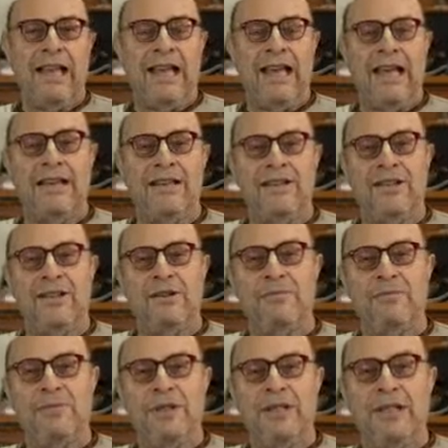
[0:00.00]

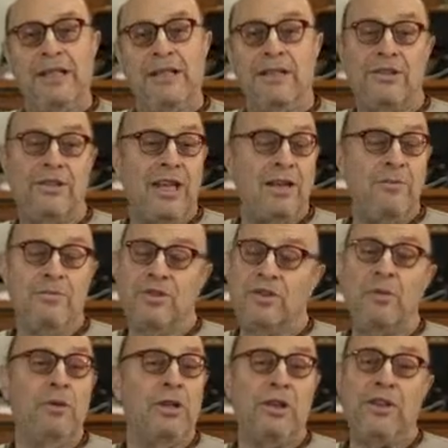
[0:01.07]
And
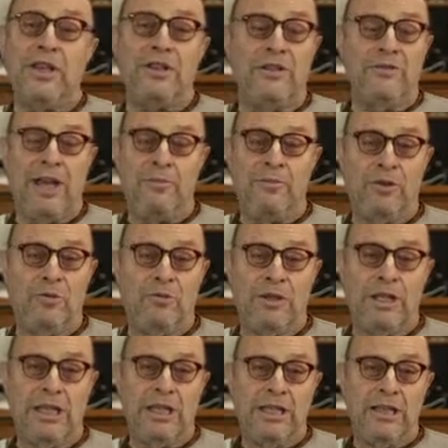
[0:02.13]
Similar things have happened to
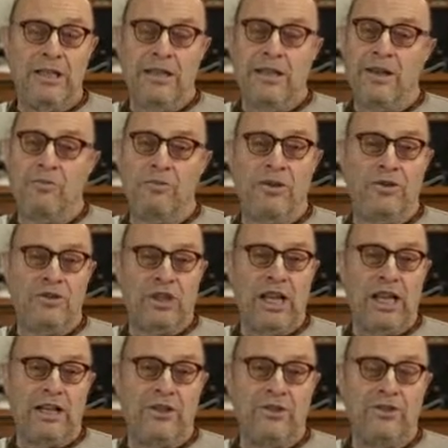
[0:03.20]
me with
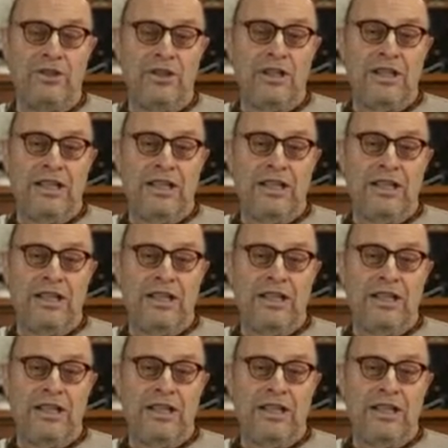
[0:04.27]
slugs.